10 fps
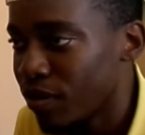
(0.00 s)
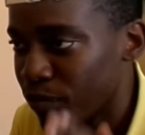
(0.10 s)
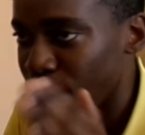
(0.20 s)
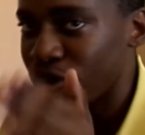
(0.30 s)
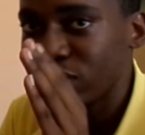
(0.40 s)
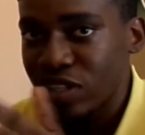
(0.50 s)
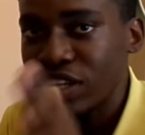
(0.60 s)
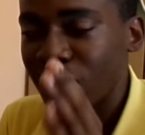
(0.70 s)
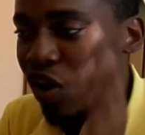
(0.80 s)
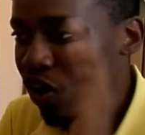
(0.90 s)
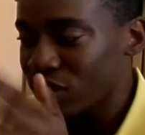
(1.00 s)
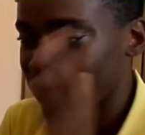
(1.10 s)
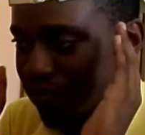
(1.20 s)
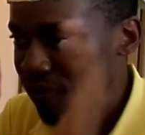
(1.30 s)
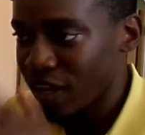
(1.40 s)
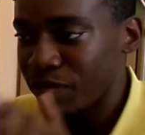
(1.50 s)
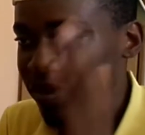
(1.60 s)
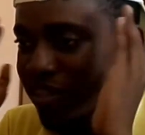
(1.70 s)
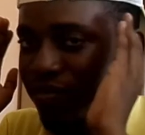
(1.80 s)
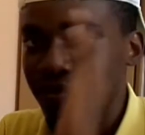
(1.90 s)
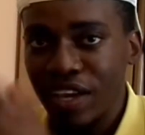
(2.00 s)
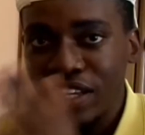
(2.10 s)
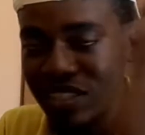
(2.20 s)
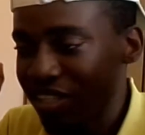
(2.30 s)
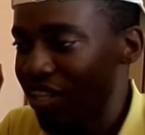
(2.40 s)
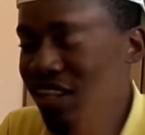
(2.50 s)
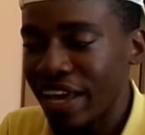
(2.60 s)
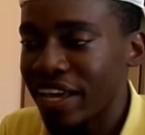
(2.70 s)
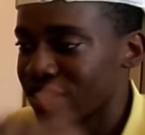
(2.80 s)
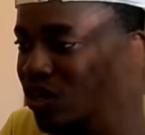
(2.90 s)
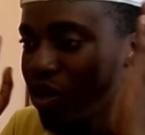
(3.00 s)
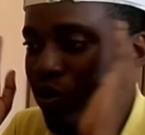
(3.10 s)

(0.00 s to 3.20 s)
But once you let all the fame and the fads and the lights,